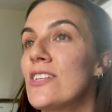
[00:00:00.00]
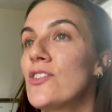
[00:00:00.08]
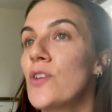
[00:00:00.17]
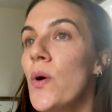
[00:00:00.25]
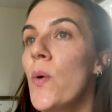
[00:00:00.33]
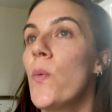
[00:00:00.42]

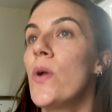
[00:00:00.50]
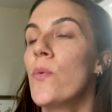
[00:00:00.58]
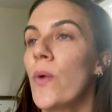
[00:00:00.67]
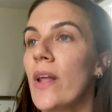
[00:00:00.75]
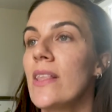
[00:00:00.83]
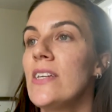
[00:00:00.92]
so we
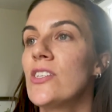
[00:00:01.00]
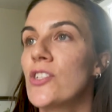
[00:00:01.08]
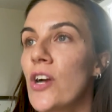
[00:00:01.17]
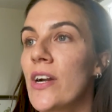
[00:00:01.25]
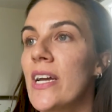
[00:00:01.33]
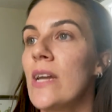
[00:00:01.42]
really
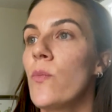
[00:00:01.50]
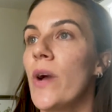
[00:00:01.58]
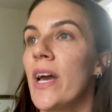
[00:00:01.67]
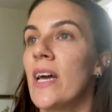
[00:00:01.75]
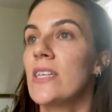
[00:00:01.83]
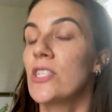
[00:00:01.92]
started
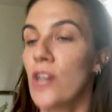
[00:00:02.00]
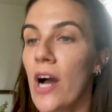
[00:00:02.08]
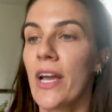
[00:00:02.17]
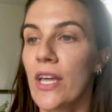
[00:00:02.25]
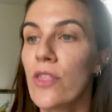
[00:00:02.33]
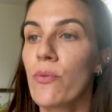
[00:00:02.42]
with
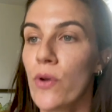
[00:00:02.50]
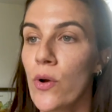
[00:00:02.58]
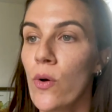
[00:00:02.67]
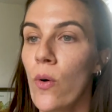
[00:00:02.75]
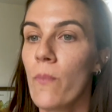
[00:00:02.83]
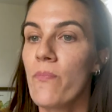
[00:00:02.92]
talking
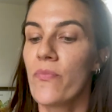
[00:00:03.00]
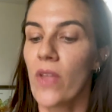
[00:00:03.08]
through